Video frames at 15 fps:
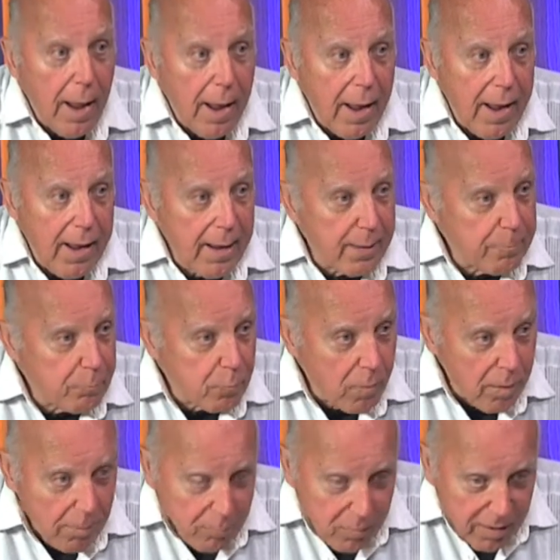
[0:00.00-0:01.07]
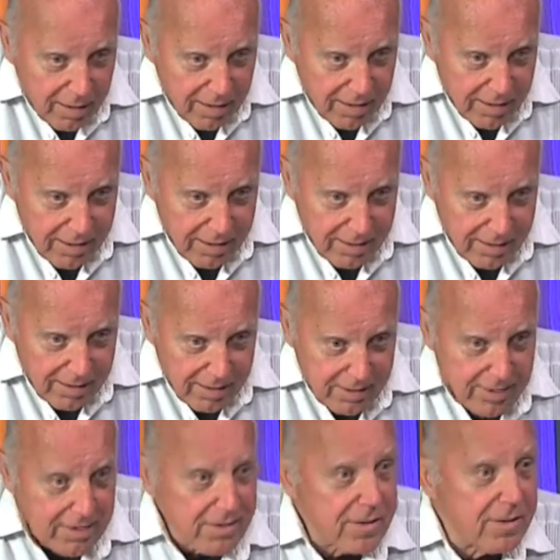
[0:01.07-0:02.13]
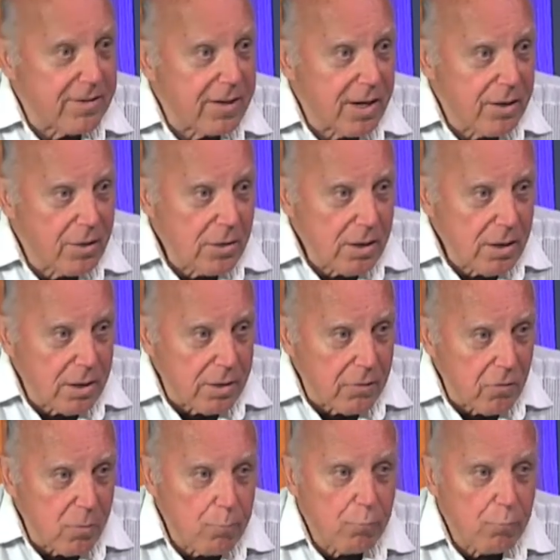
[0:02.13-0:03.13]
And in his entire life,